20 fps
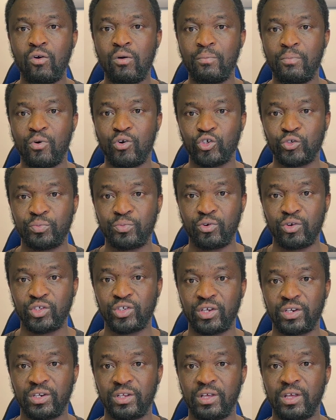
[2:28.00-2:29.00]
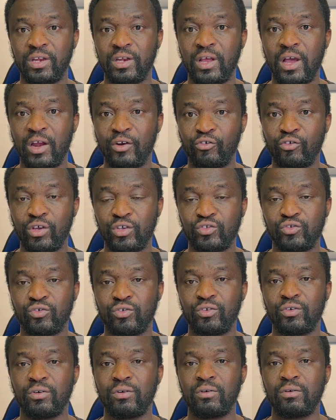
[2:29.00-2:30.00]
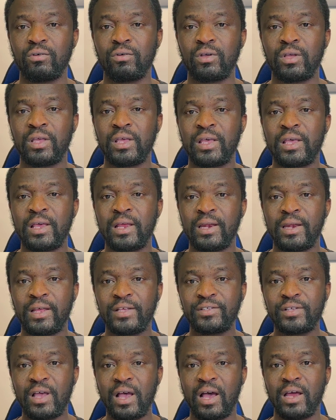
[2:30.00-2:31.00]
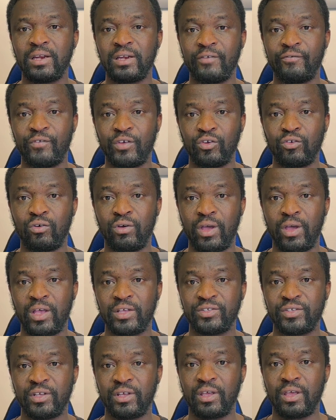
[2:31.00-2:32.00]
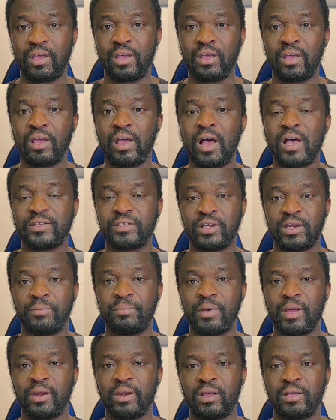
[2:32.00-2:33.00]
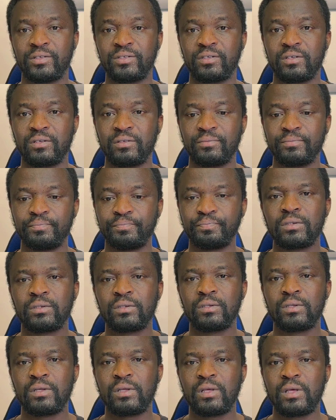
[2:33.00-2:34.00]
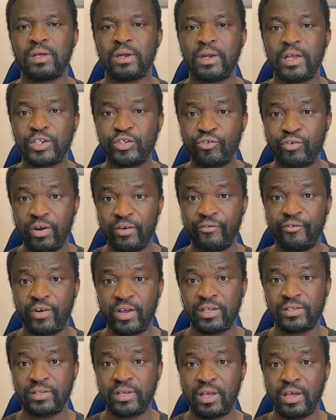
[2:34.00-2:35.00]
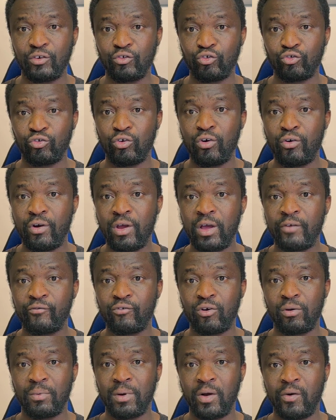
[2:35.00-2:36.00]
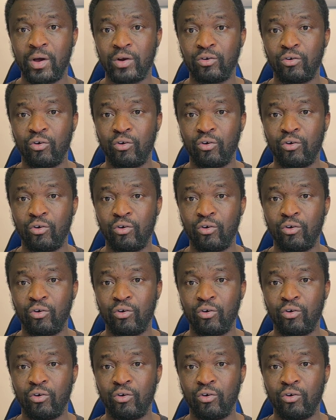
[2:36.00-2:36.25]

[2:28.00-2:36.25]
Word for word: Compose project in Android Studio. Let's add the Video SDK as a dependency. Let's reference a tutorial from our